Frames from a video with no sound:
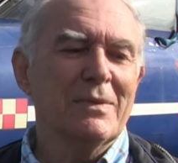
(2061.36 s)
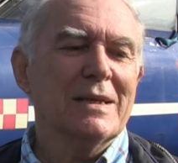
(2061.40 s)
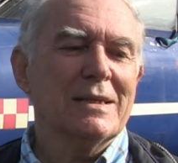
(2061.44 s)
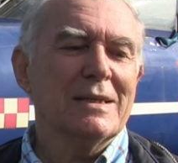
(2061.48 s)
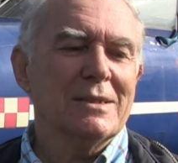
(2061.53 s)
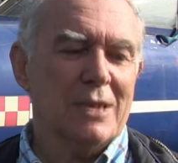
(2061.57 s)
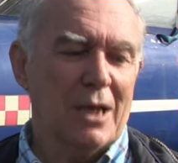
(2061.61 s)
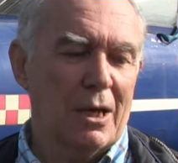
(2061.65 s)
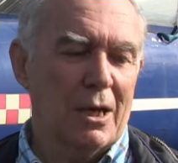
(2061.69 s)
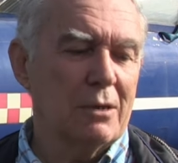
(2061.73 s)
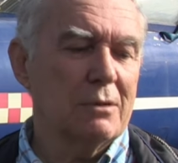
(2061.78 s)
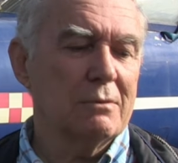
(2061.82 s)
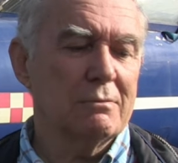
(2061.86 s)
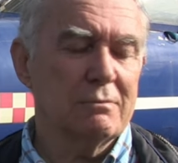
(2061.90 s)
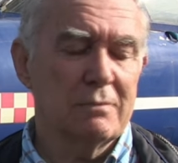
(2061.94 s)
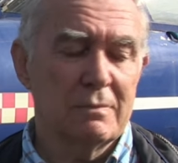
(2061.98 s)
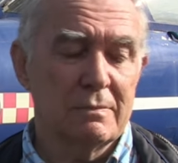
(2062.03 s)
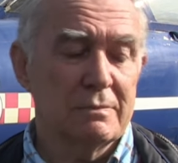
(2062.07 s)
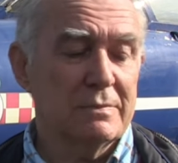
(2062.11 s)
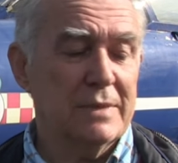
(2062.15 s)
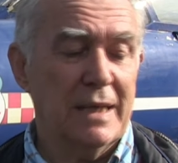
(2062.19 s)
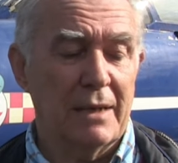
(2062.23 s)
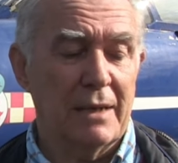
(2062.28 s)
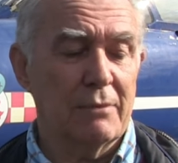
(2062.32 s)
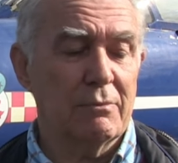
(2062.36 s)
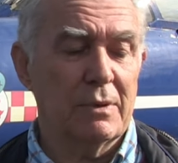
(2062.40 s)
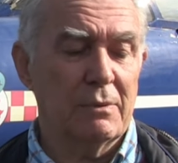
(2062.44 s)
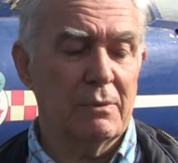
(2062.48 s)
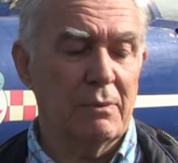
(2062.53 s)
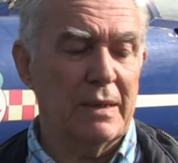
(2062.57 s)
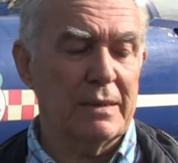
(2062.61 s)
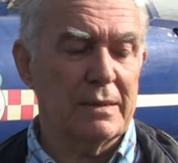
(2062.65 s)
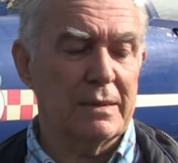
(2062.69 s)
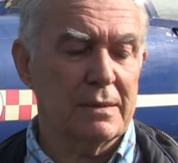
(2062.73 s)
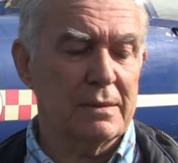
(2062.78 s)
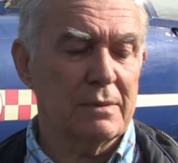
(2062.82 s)
So, yeah, we
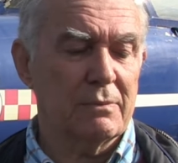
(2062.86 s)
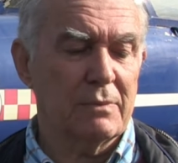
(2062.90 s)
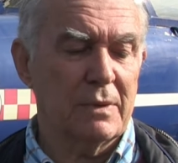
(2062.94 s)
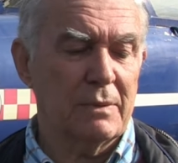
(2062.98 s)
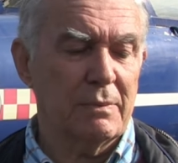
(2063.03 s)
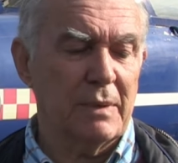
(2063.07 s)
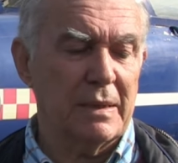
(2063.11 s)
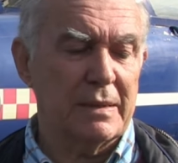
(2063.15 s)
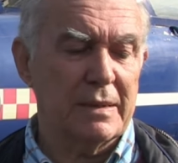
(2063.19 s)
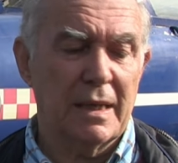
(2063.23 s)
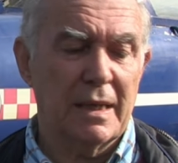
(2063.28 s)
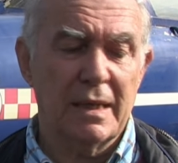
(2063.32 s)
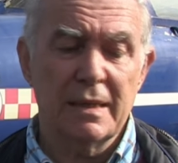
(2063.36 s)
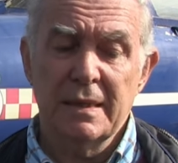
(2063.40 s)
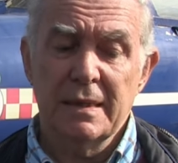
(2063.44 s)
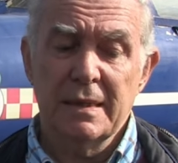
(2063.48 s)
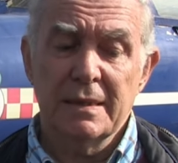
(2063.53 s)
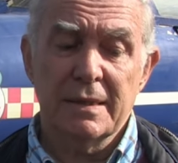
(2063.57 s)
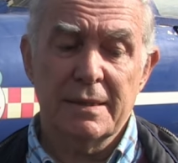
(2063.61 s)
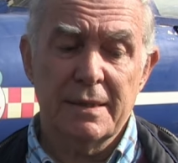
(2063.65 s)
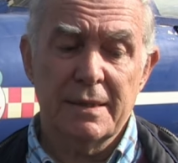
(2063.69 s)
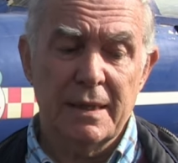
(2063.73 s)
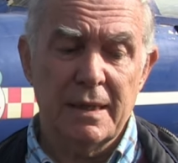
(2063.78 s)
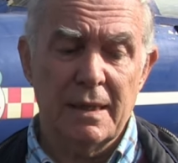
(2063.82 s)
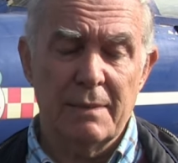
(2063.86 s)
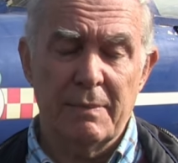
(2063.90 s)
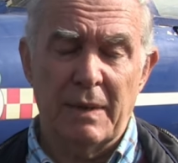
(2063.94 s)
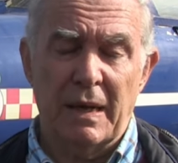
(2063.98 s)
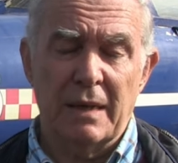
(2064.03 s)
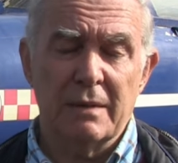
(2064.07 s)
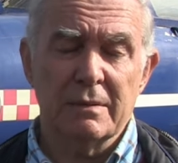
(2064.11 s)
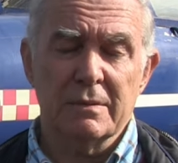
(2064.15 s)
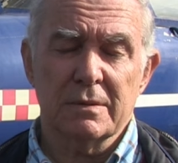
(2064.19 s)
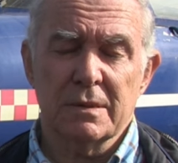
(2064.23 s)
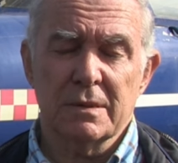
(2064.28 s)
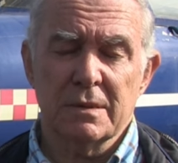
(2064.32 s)
went there. The thing
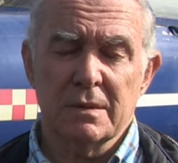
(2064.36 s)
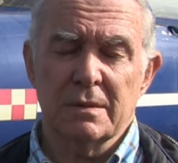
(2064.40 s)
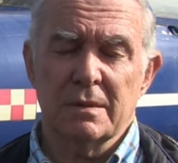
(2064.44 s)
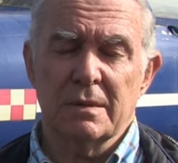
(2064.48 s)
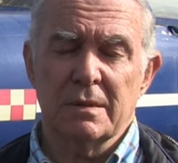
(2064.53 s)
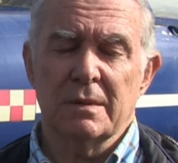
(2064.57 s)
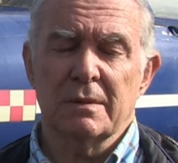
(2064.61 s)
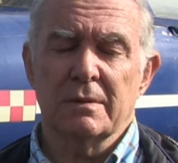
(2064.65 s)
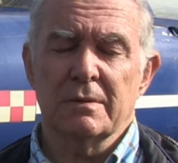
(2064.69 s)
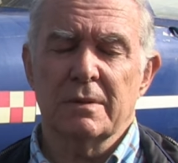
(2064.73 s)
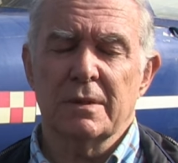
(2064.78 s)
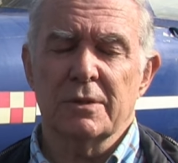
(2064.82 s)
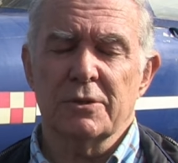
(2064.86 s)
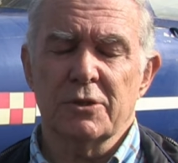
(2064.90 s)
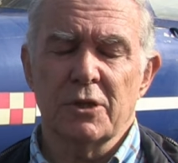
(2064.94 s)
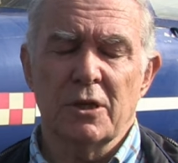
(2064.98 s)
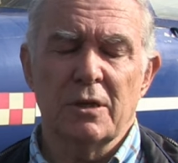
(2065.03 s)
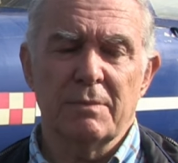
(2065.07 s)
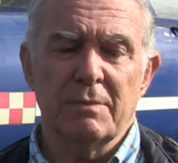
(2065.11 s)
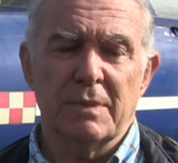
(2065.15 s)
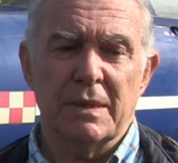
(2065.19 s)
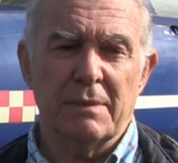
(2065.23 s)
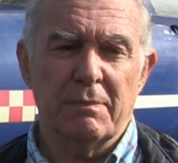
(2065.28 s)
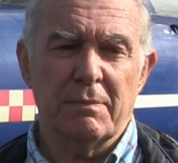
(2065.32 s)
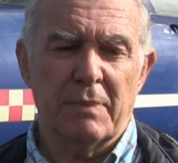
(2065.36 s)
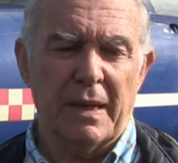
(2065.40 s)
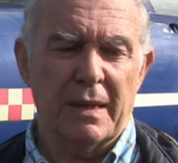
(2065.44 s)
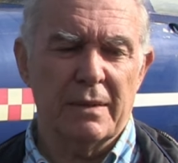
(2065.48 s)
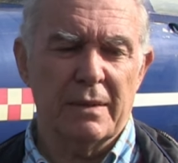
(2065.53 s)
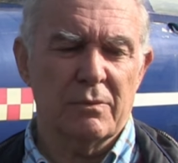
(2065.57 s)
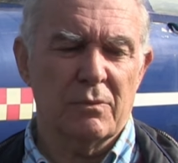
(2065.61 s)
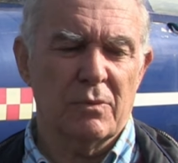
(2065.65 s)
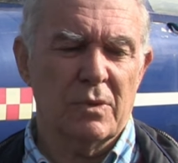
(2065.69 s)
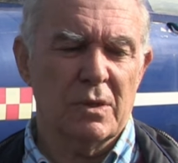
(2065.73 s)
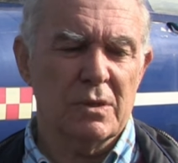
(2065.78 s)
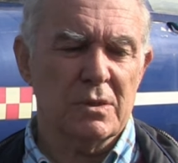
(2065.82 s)
about the Germany bit
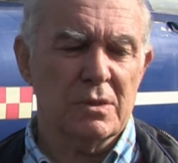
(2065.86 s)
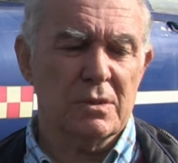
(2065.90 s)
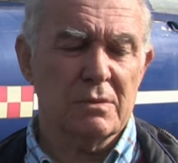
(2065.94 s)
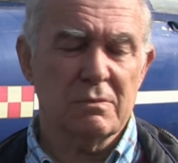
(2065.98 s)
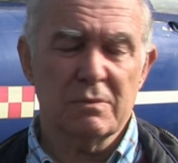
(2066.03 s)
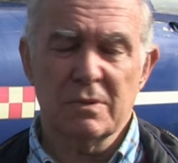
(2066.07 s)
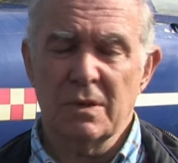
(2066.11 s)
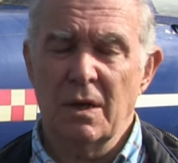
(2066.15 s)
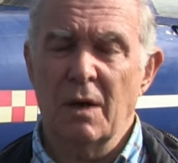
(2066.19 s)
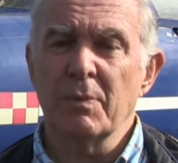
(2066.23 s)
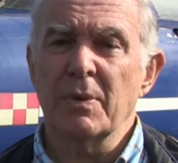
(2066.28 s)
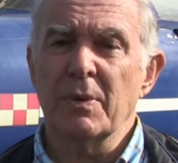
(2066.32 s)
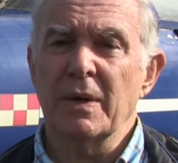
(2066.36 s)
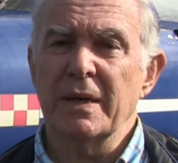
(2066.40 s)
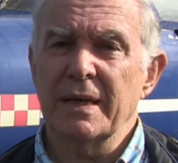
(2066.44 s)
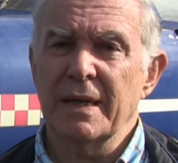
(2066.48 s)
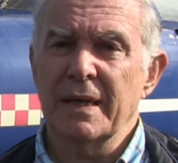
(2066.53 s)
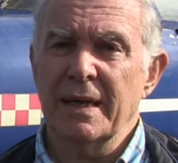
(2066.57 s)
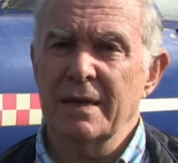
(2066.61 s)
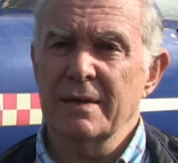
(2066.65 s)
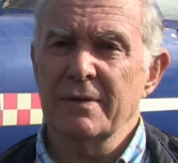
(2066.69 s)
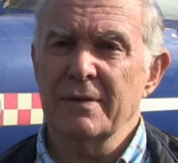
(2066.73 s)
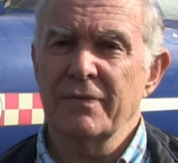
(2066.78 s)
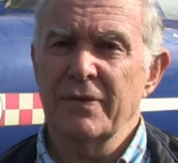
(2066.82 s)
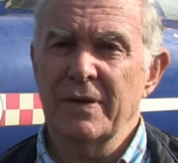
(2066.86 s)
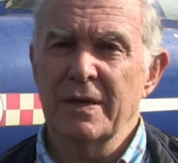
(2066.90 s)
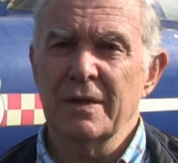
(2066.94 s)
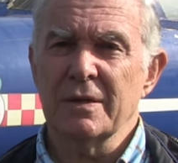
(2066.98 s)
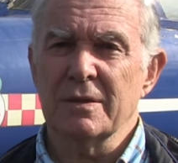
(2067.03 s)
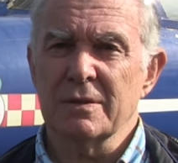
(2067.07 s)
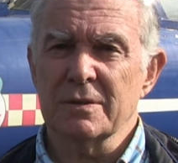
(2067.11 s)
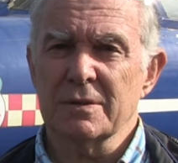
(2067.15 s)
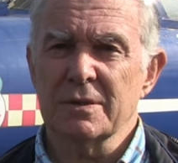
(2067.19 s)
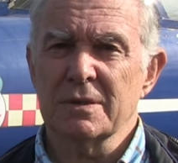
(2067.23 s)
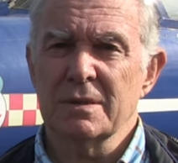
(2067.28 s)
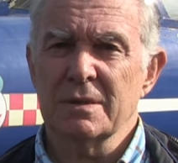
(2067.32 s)
was operating out of
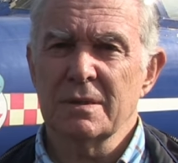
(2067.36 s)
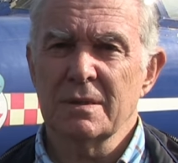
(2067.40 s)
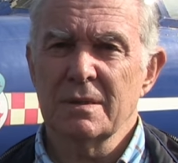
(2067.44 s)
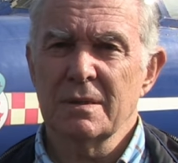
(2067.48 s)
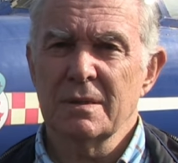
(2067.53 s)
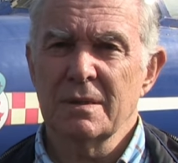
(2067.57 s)
fields.